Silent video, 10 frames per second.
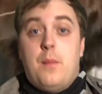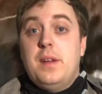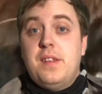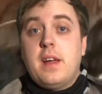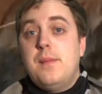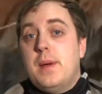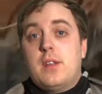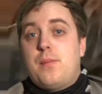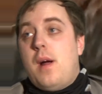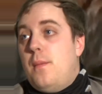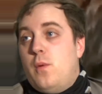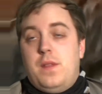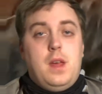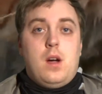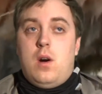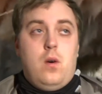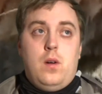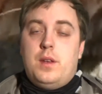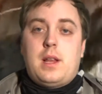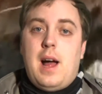My second biggest problem with the
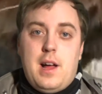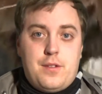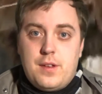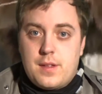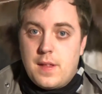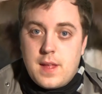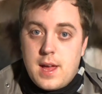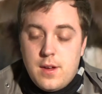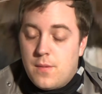old classic that they